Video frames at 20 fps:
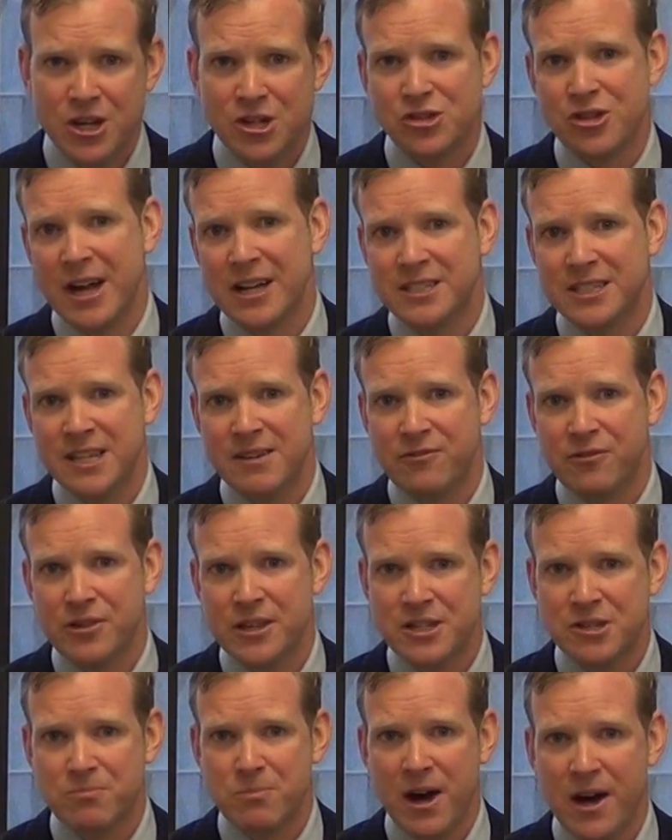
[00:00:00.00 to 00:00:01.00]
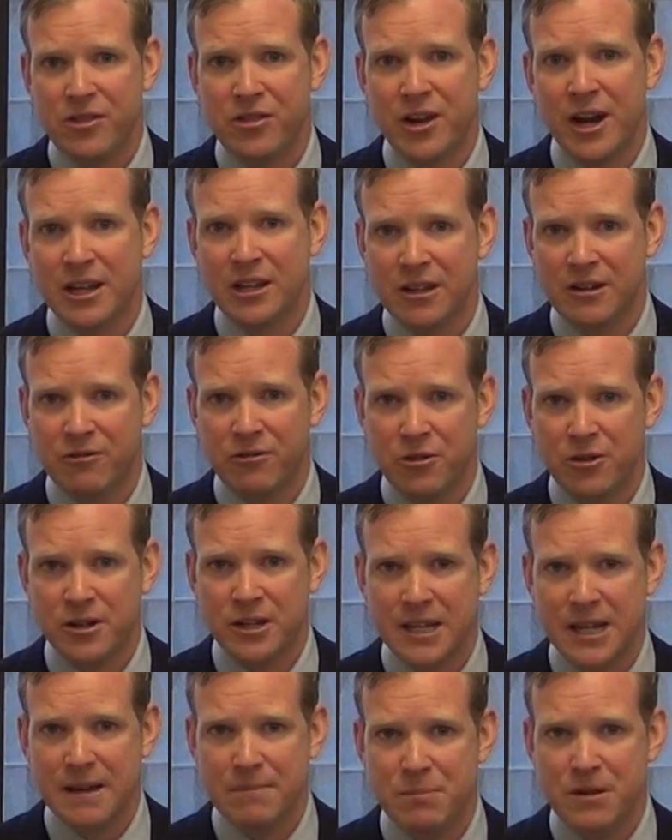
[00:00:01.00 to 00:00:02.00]
So that's it for this month, and I look
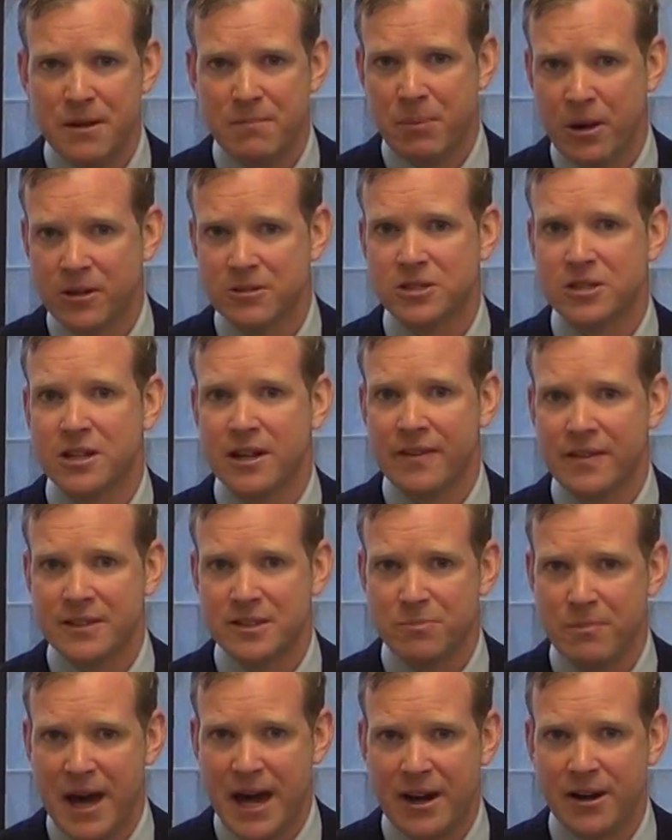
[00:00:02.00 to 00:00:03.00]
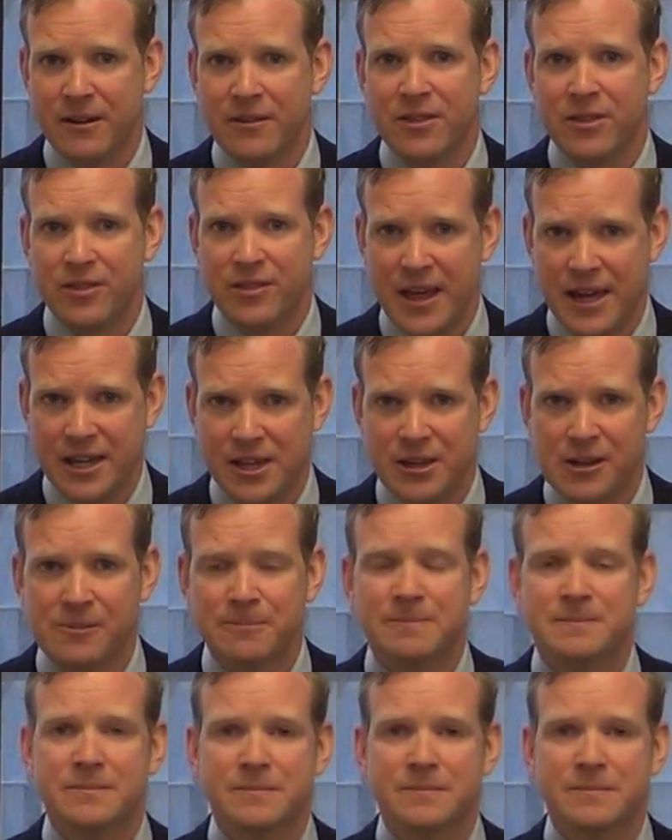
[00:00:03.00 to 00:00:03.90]
forward to keeping you posted on this matter. Thank you.